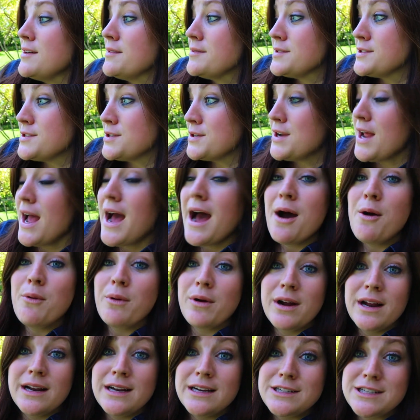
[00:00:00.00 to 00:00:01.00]
So now
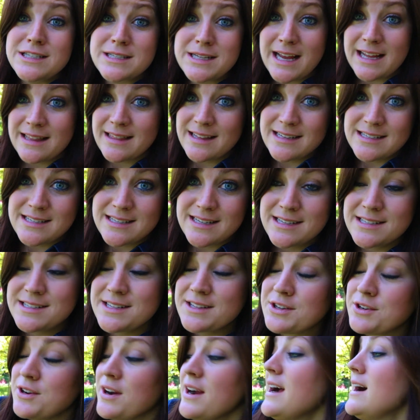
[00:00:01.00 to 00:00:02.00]
we're gonna just get these things
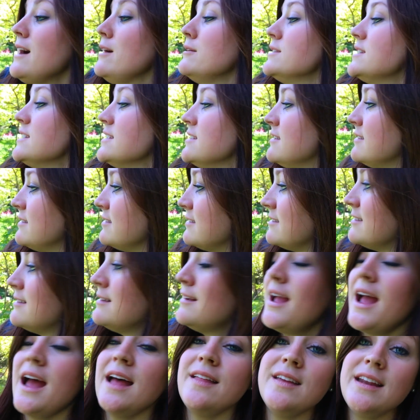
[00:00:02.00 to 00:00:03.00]
in the ground
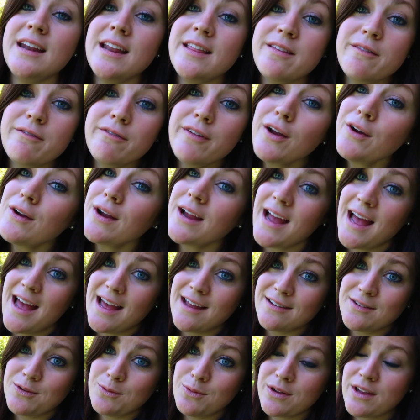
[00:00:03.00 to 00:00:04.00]
and then in the very
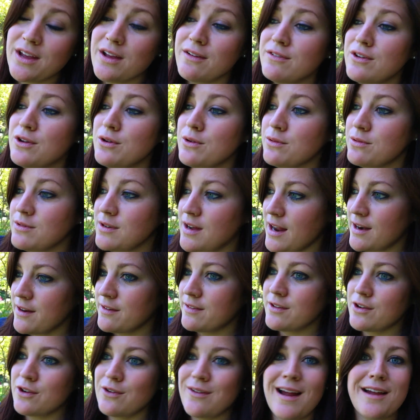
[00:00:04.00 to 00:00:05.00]
end, we'll give you kind
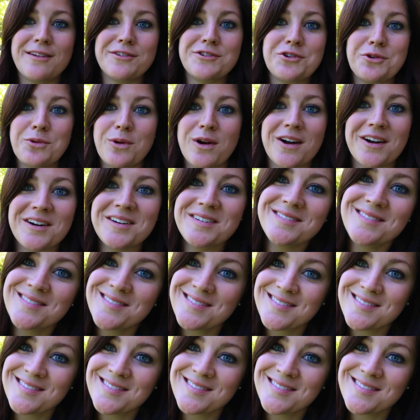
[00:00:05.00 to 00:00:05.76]
of the grand tour.